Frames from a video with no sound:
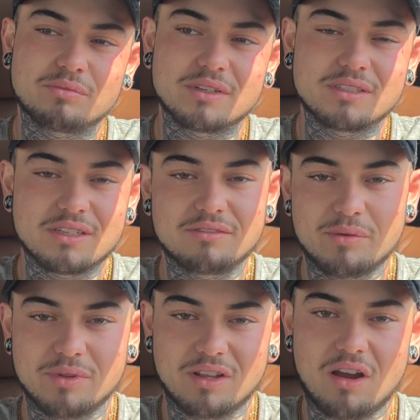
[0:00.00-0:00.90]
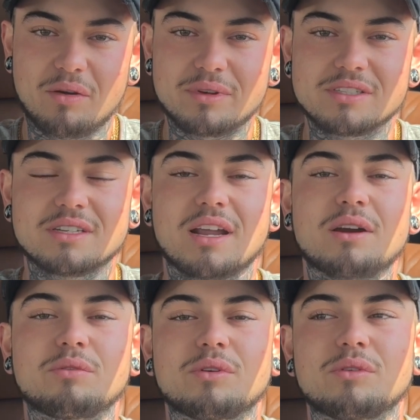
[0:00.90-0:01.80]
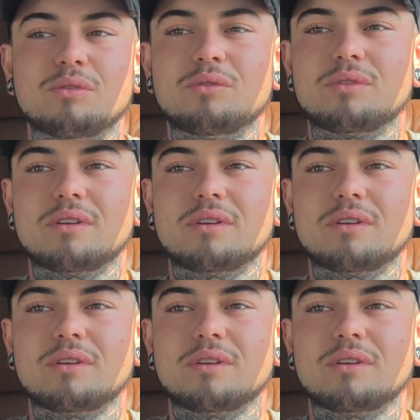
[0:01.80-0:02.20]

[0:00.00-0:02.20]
please leave them in the comments and I will